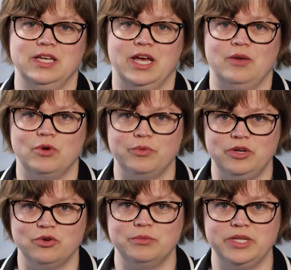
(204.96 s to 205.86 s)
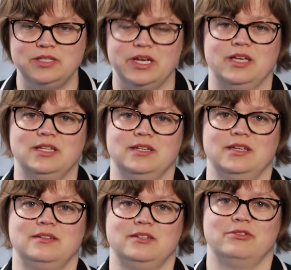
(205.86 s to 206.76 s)
And what we normally take into
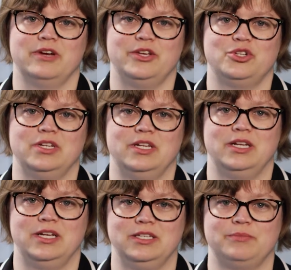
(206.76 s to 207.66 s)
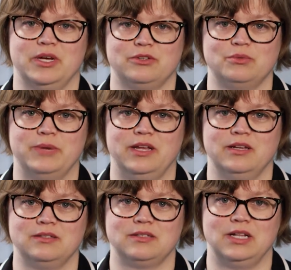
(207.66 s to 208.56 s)
consideration in any spousal
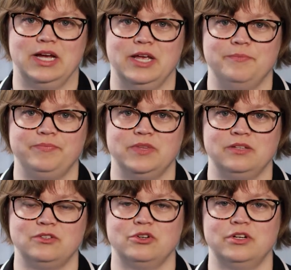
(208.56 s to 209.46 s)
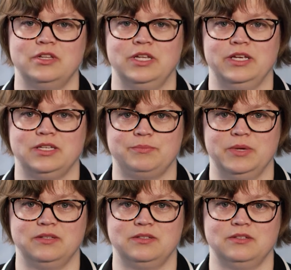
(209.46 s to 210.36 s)
maintenance claim is not only
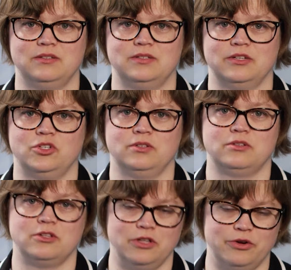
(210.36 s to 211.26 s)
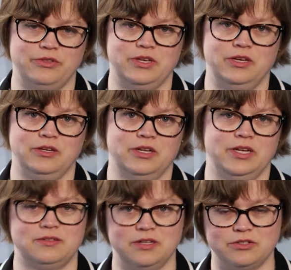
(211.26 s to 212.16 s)
expenses such as clothing and
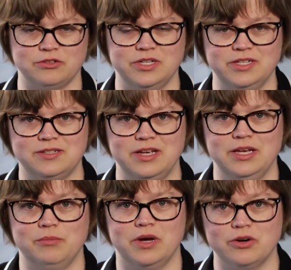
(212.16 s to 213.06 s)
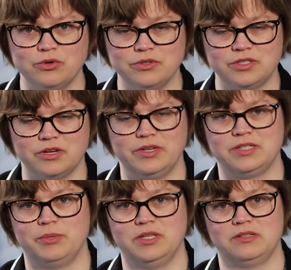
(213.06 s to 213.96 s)
accessories, but also
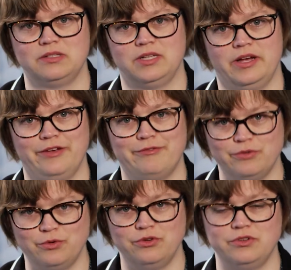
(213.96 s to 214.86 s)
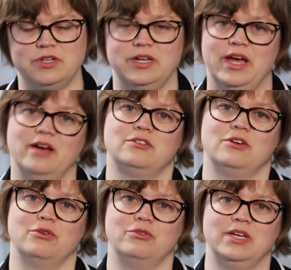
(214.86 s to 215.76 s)
expenses like food and
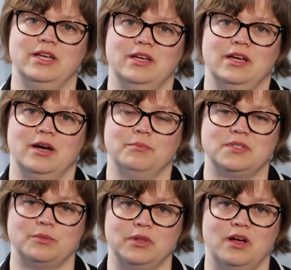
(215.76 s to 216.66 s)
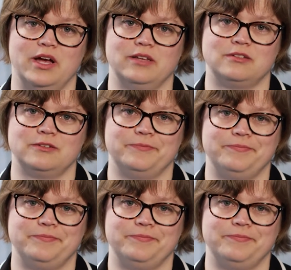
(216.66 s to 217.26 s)
household supplies.